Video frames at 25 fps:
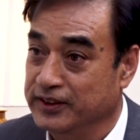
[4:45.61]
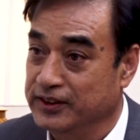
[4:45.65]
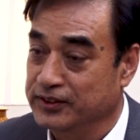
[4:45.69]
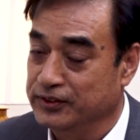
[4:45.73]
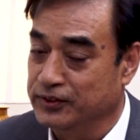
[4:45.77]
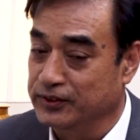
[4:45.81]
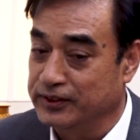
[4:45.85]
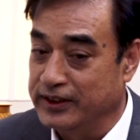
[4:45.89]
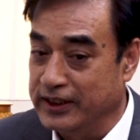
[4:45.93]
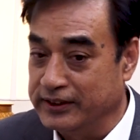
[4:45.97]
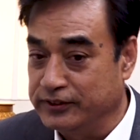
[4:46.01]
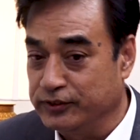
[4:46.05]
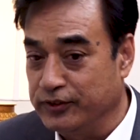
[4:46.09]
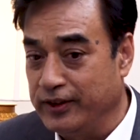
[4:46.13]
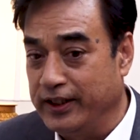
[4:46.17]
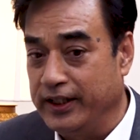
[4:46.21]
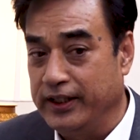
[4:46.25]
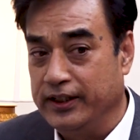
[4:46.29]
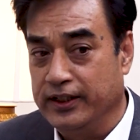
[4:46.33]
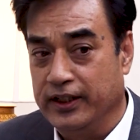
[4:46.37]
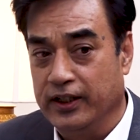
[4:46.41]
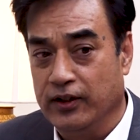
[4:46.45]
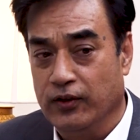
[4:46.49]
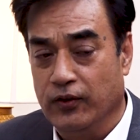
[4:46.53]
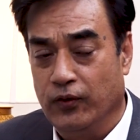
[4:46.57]
So that's
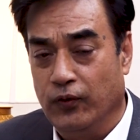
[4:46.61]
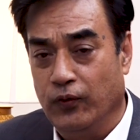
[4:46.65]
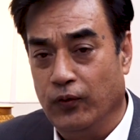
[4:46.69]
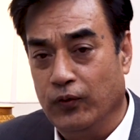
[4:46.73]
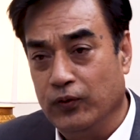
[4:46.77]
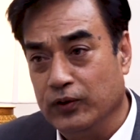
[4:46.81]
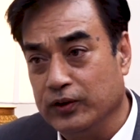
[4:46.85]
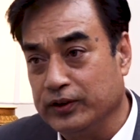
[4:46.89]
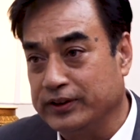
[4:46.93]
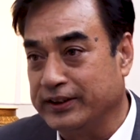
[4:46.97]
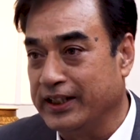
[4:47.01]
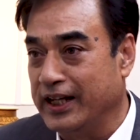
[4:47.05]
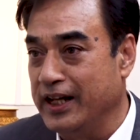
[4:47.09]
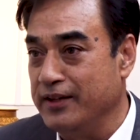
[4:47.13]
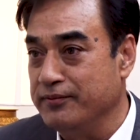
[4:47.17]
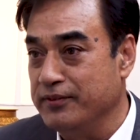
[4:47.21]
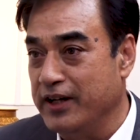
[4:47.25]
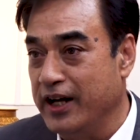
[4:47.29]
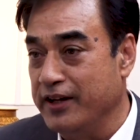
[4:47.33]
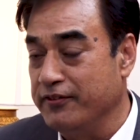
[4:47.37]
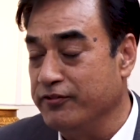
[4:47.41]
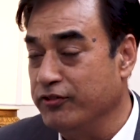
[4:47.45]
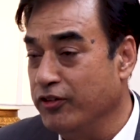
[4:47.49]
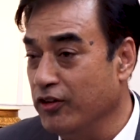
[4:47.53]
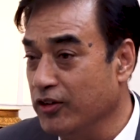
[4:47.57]
why all the time
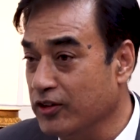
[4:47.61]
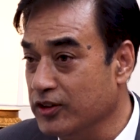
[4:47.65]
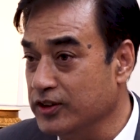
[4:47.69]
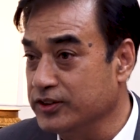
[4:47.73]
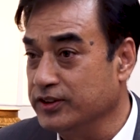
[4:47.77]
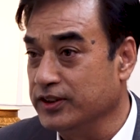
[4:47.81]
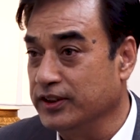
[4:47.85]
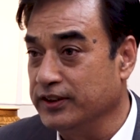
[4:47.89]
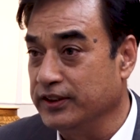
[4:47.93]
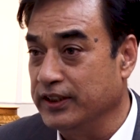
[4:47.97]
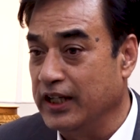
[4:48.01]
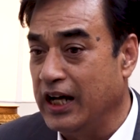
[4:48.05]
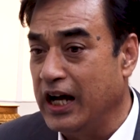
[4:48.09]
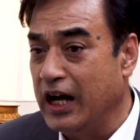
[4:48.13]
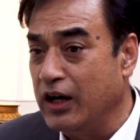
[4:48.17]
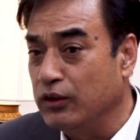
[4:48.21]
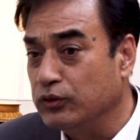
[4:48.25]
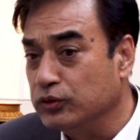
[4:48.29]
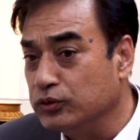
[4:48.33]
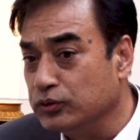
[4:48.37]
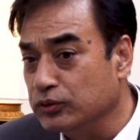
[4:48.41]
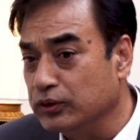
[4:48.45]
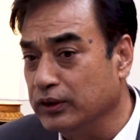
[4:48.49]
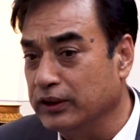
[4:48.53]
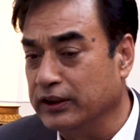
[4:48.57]
I focus on
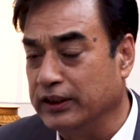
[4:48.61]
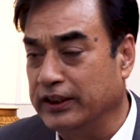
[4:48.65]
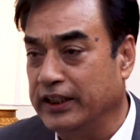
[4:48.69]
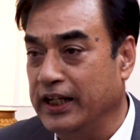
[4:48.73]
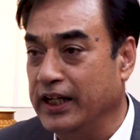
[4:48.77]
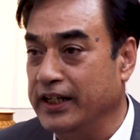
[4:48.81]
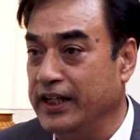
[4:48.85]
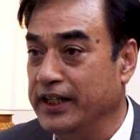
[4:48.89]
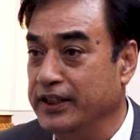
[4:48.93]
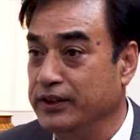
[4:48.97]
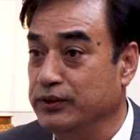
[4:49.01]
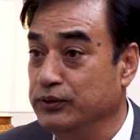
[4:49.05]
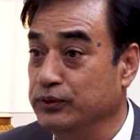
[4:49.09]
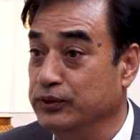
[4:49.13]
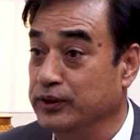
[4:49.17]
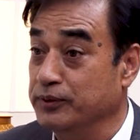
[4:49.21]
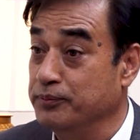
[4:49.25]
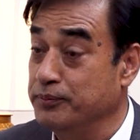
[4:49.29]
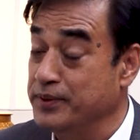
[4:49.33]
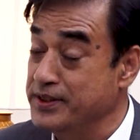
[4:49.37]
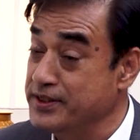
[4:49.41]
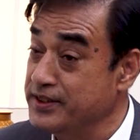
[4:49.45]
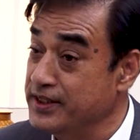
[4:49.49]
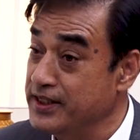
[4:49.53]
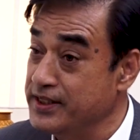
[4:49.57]
how can I do the
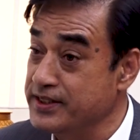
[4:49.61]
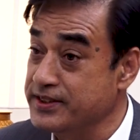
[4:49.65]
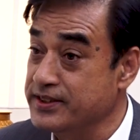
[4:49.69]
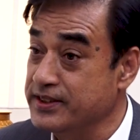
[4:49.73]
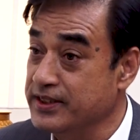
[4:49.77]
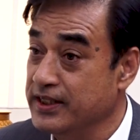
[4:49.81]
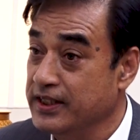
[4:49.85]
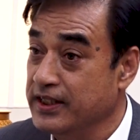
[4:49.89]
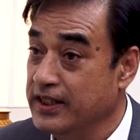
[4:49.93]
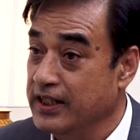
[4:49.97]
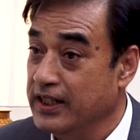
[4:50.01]
business,